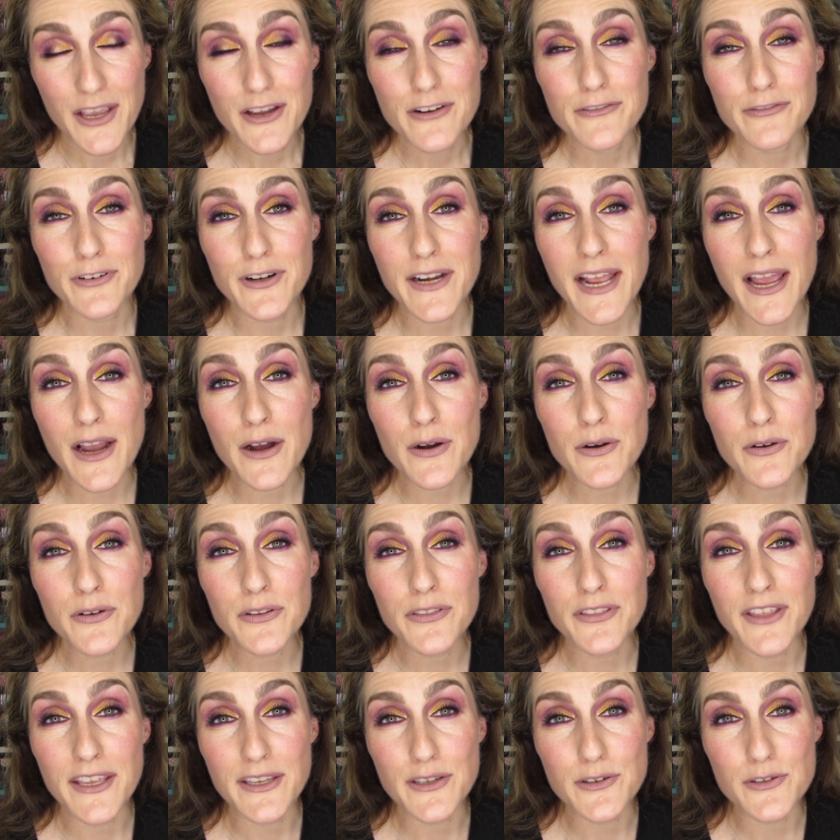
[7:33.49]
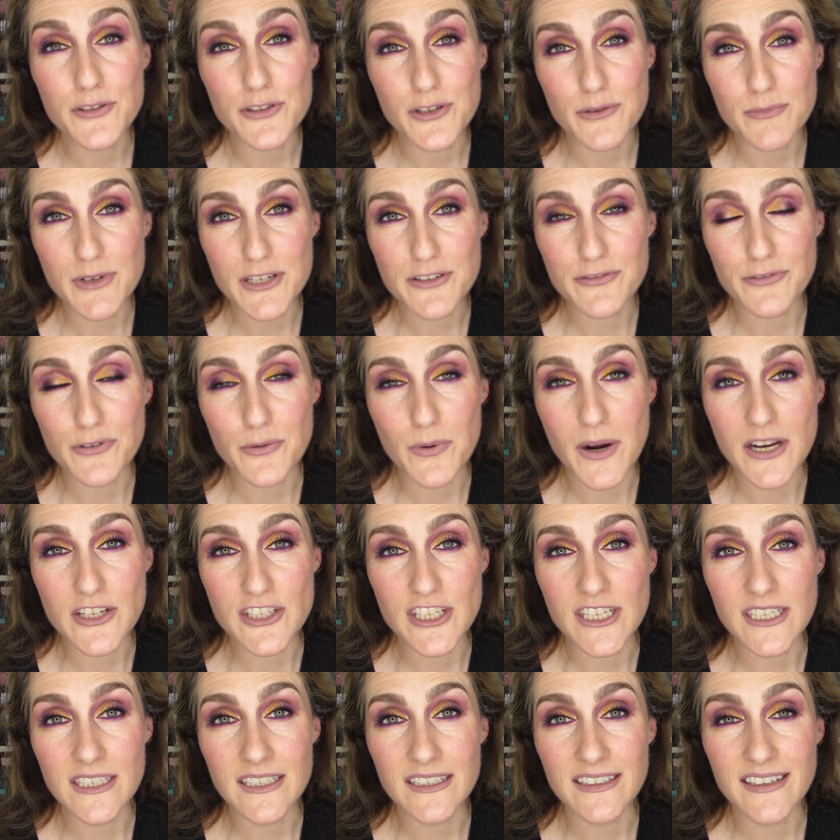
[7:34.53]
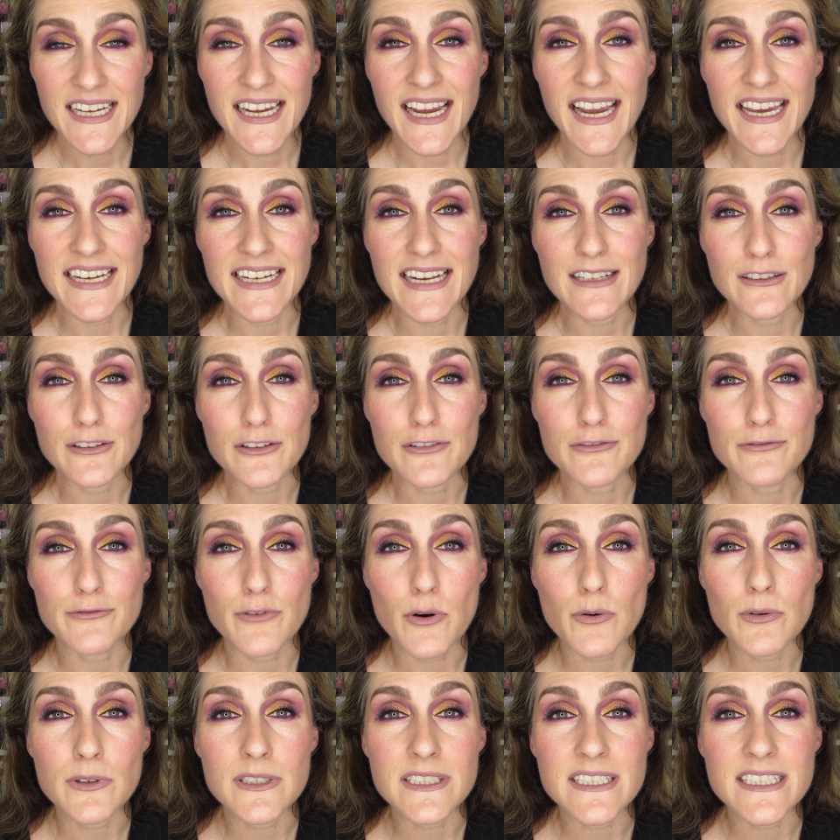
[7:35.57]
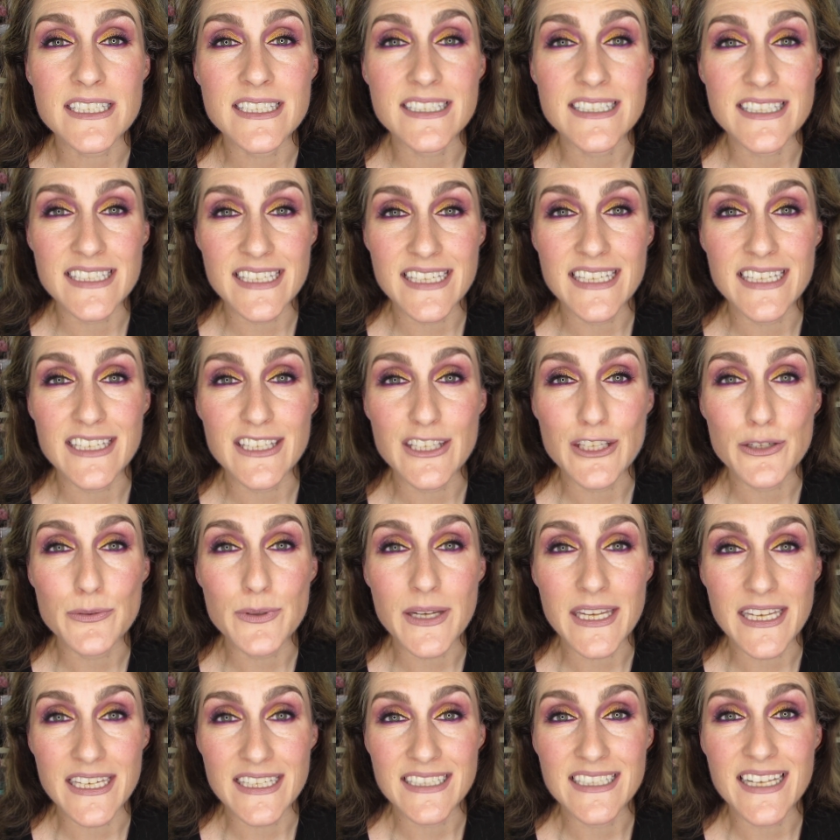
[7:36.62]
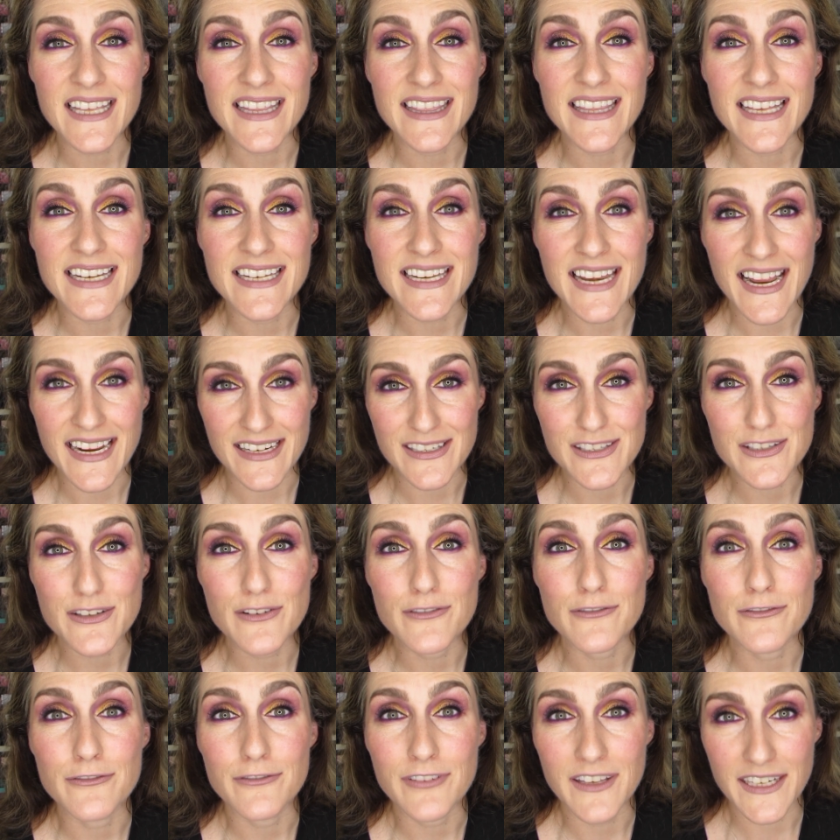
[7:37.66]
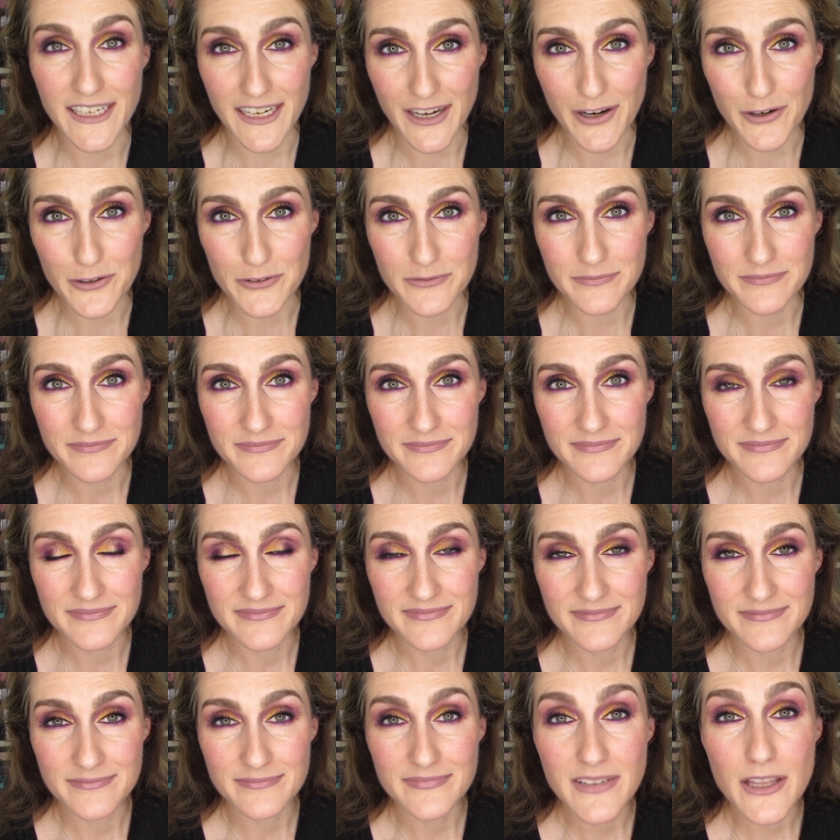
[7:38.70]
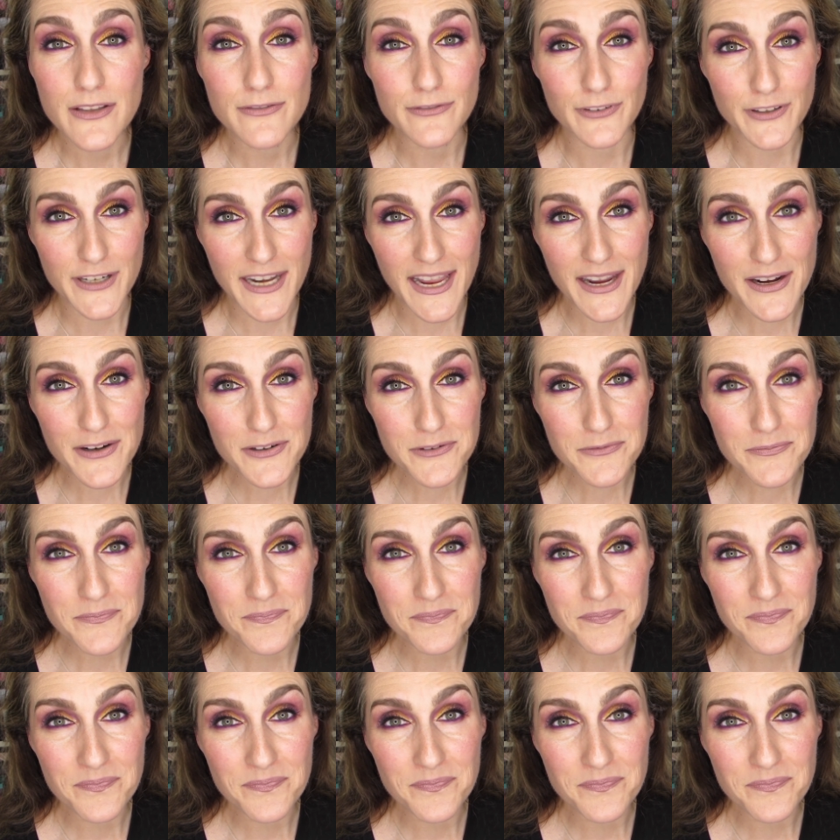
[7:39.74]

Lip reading: For now, thank you so much for watching. And I look forward to seeing you in the next video. For now,